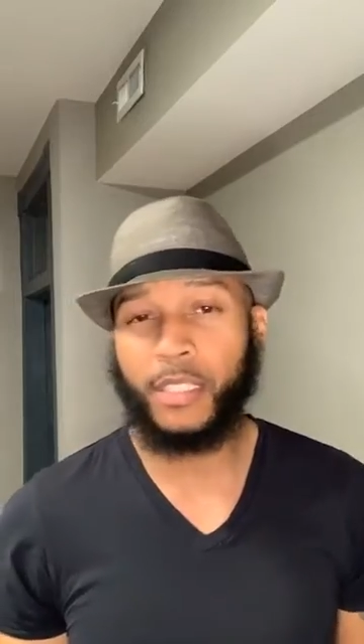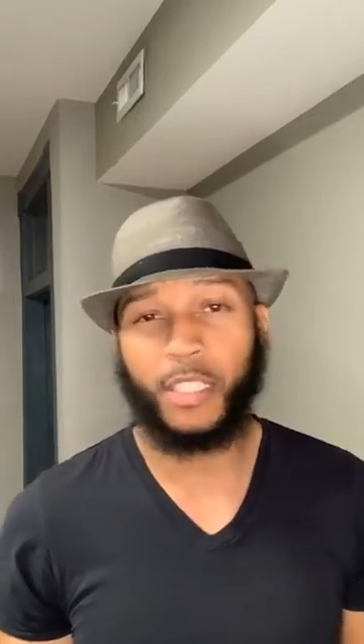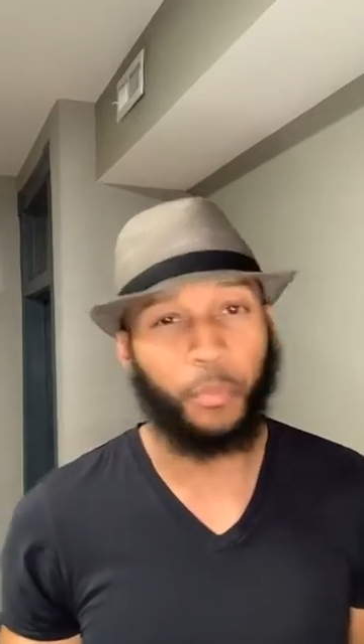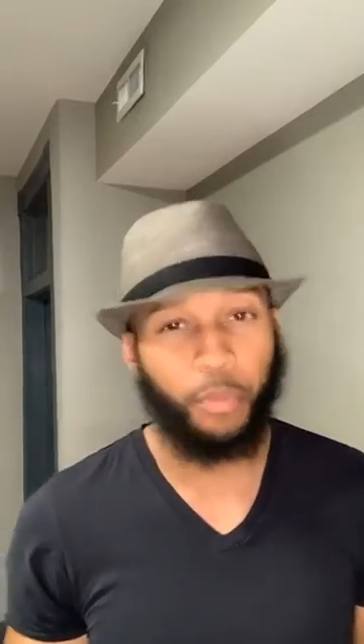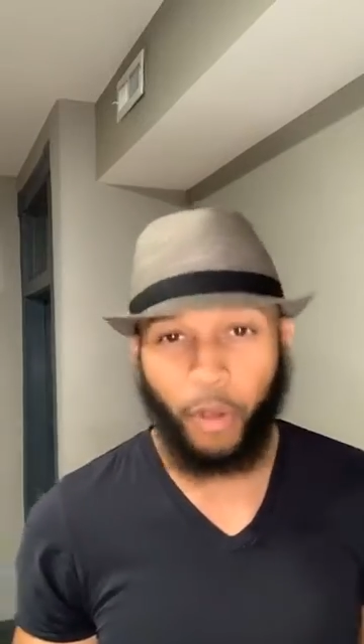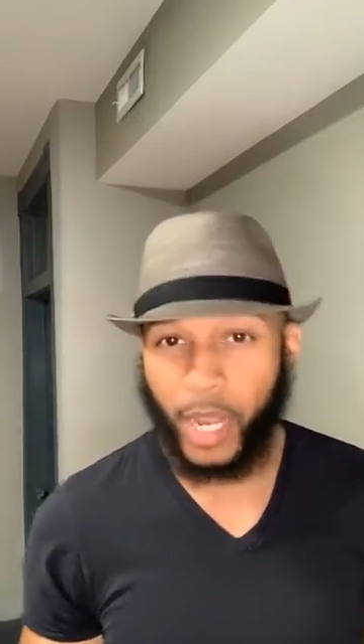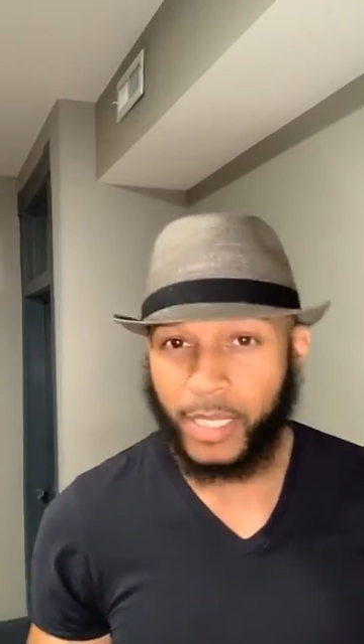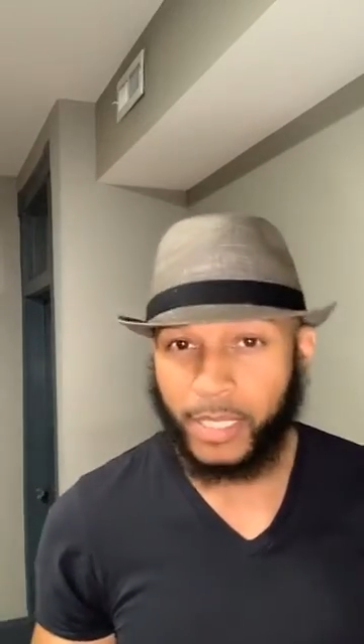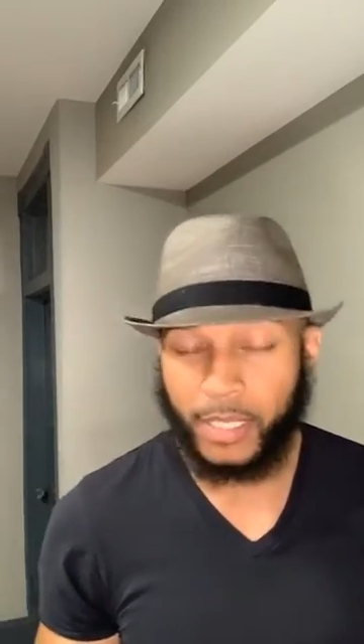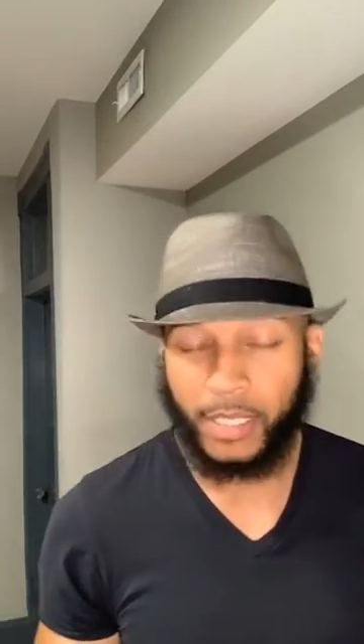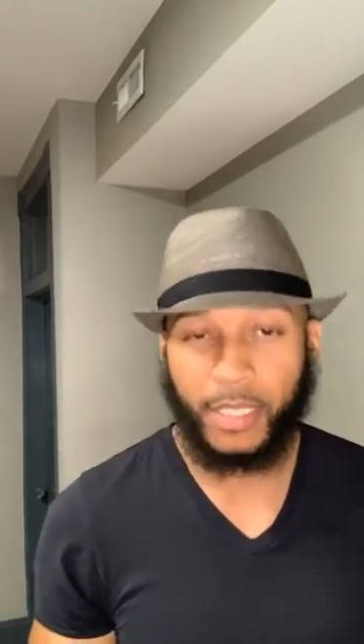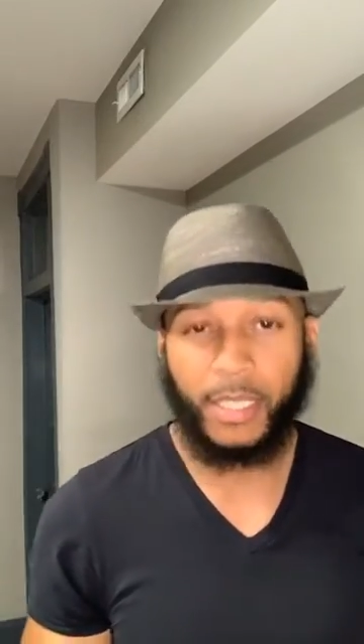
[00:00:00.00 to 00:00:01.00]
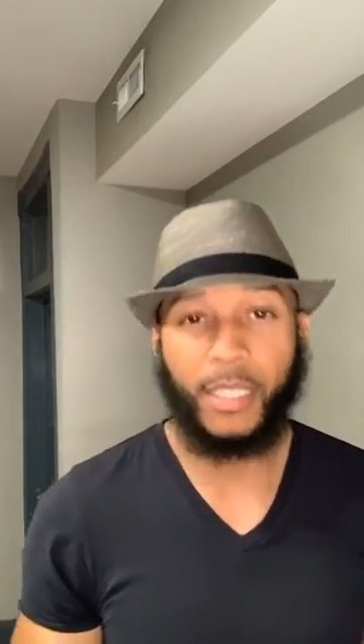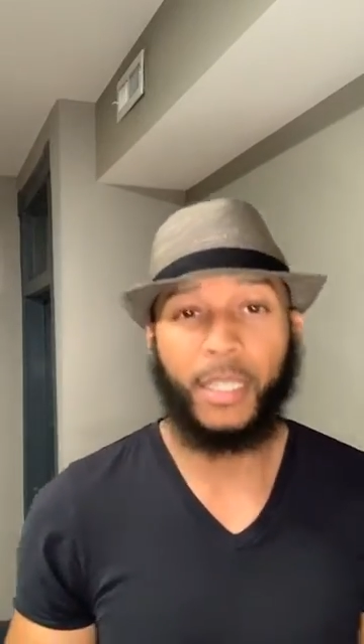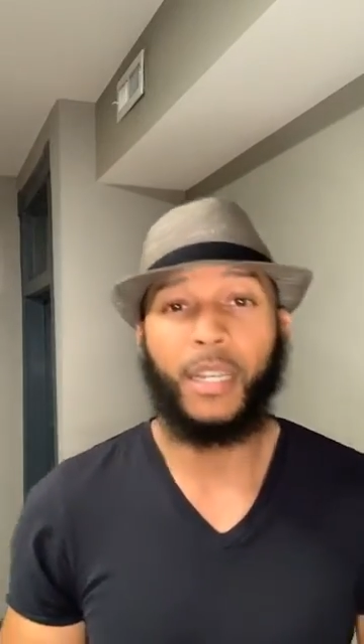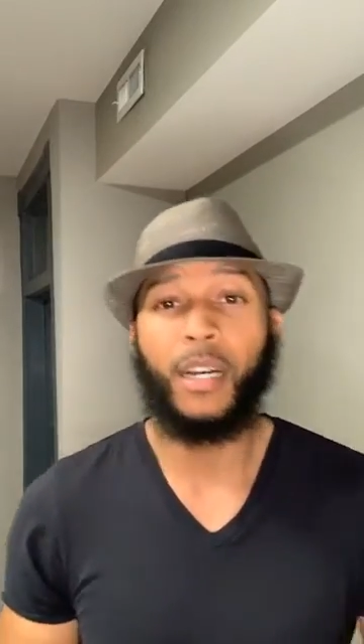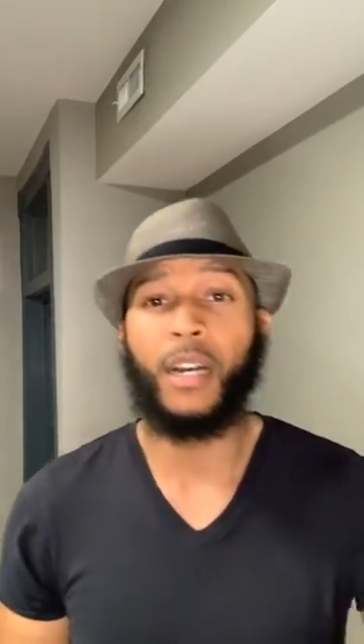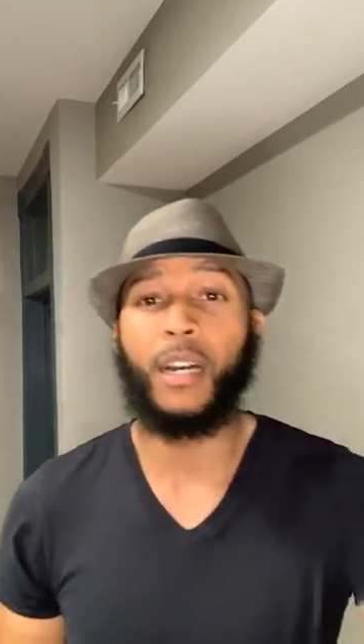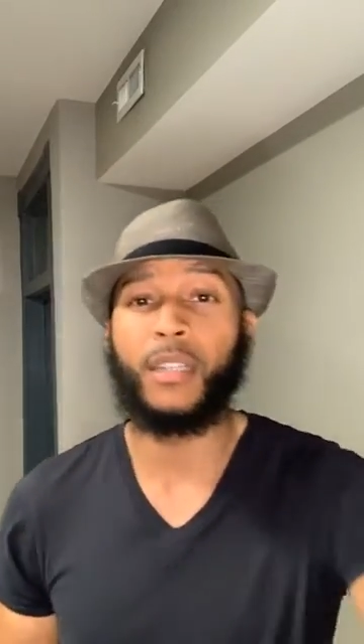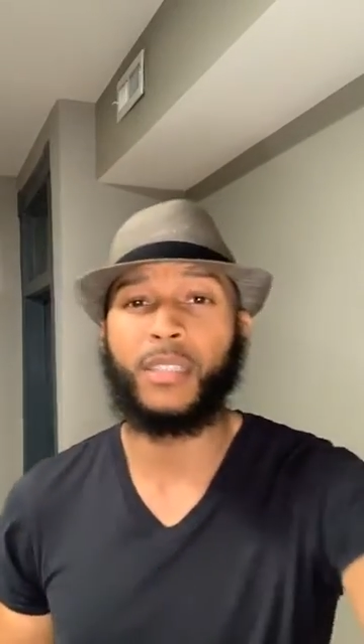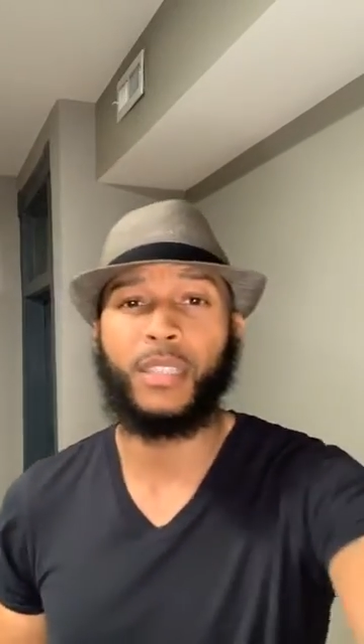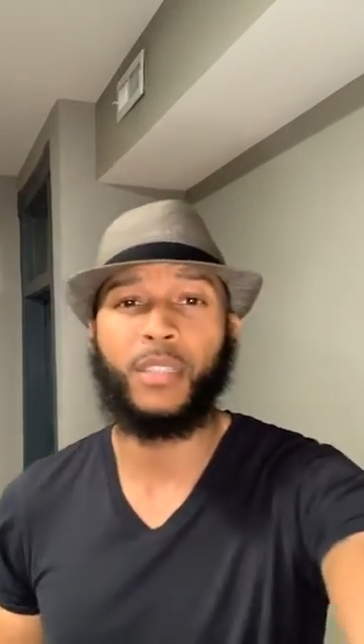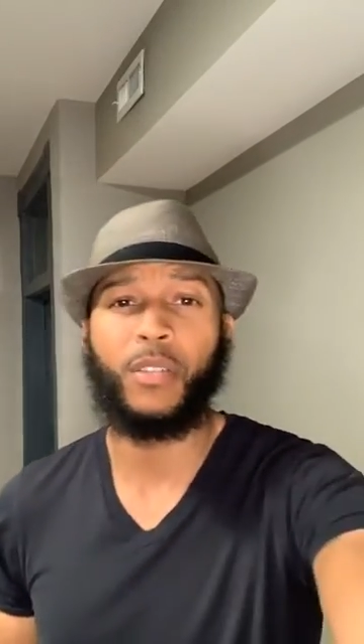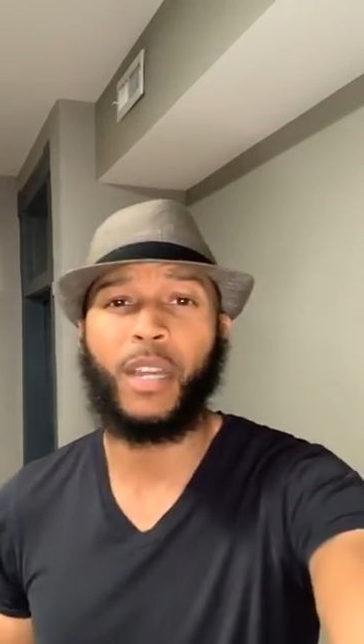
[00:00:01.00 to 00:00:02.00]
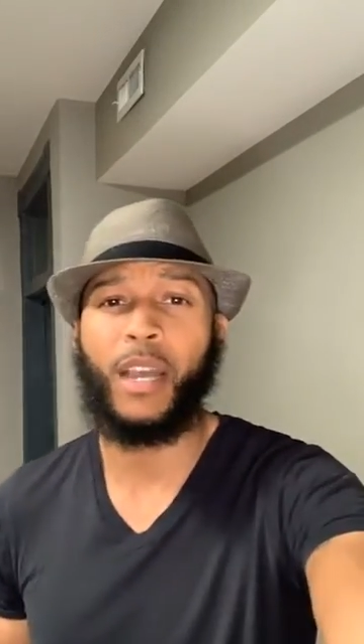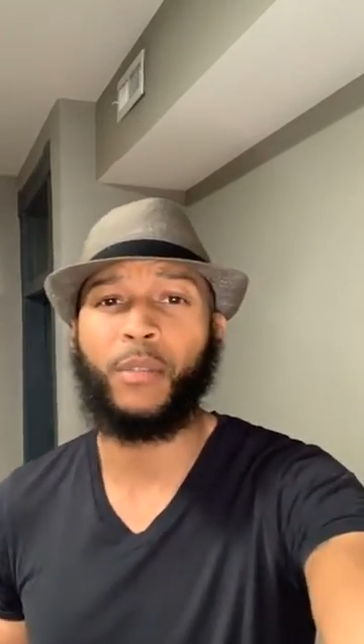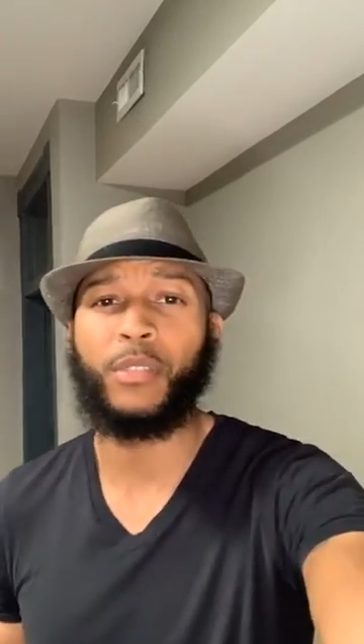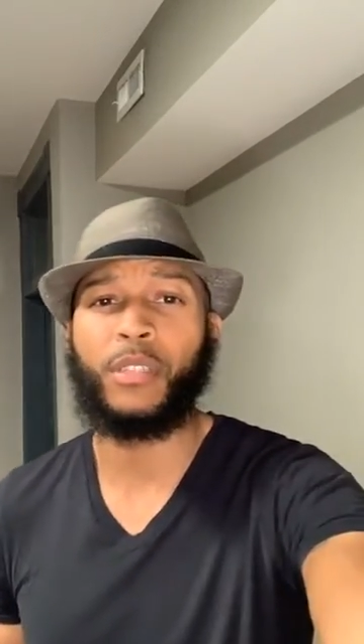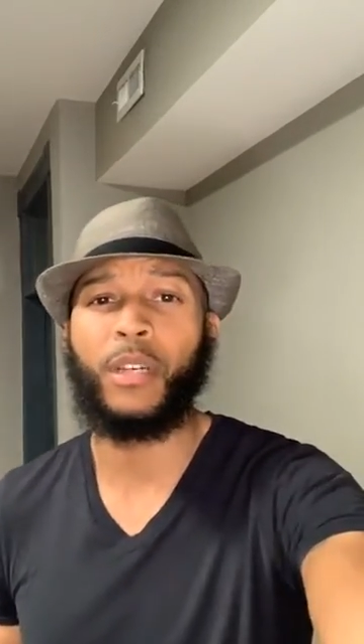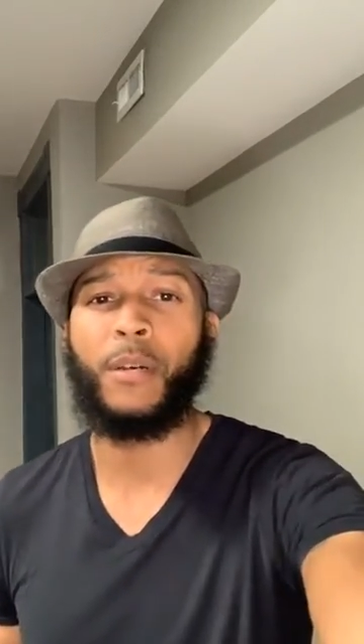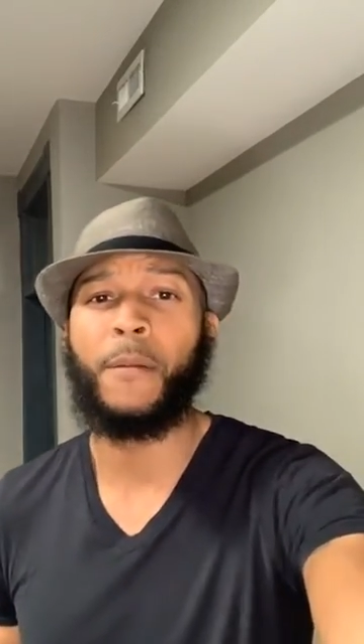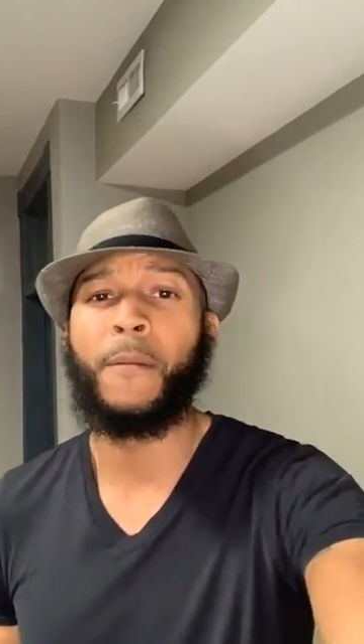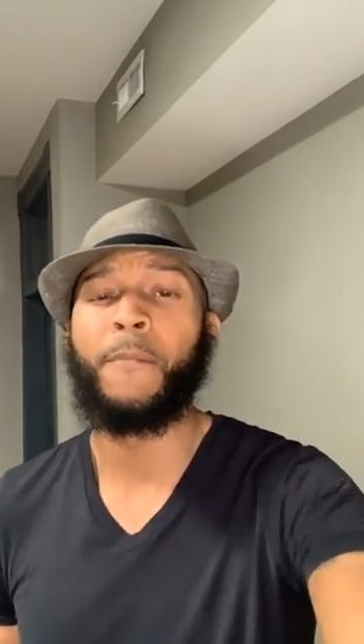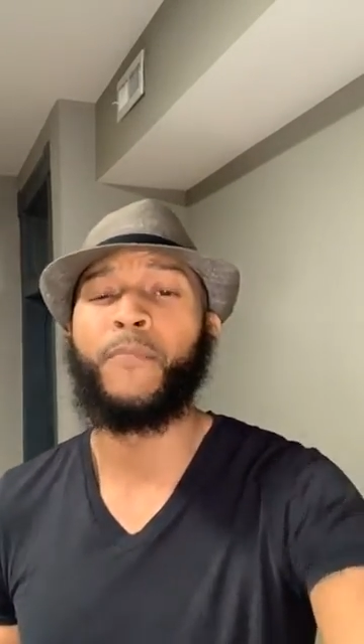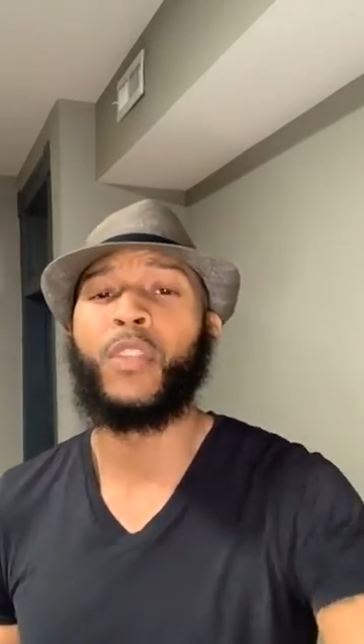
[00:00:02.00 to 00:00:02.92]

suppressed, still Cade, what's up?